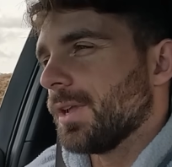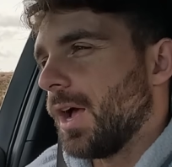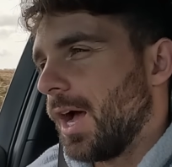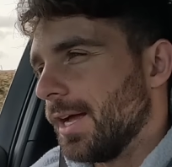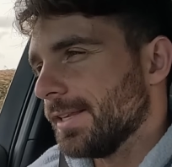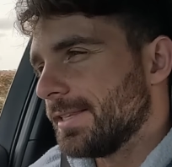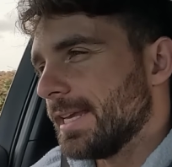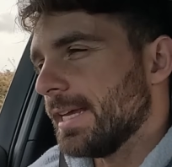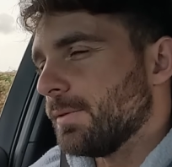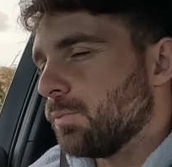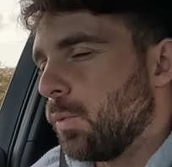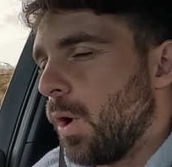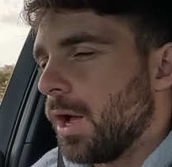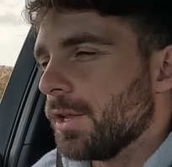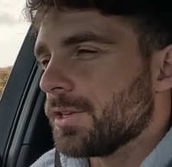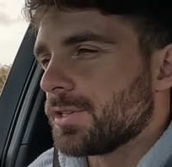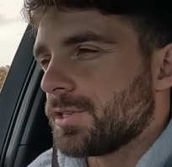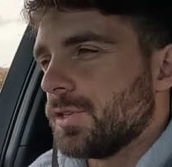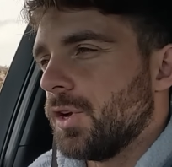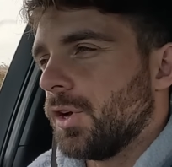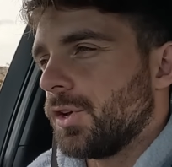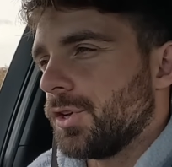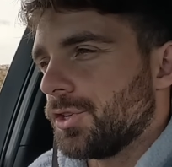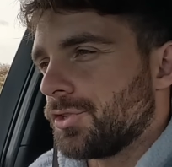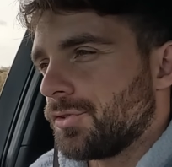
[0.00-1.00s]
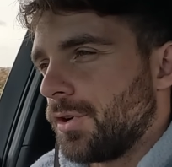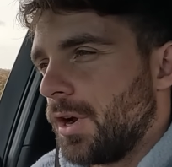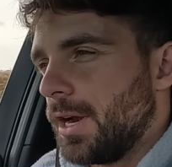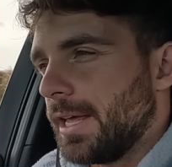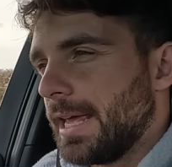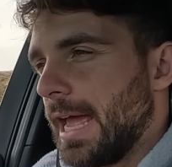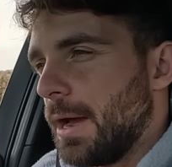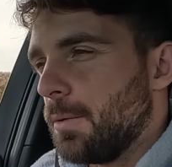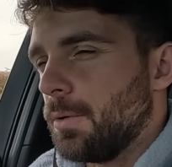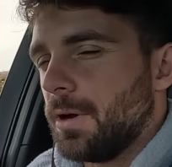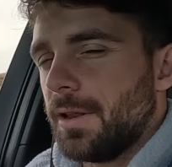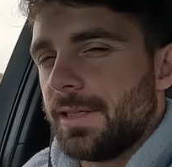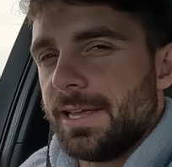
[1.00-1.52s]
I did once look at trying to
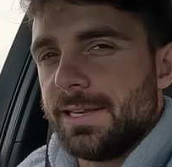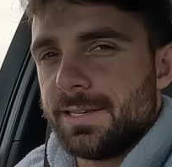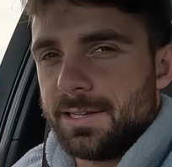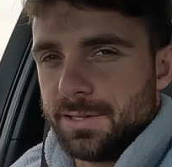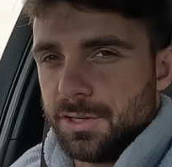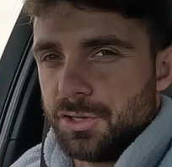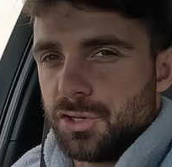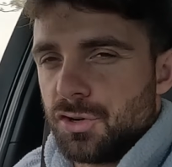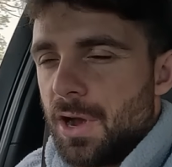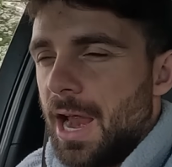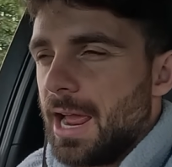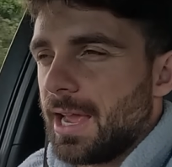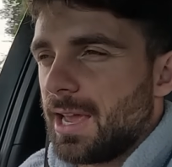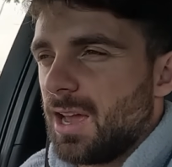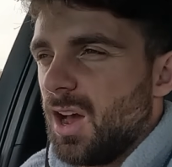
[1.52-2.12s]
get one of these as a track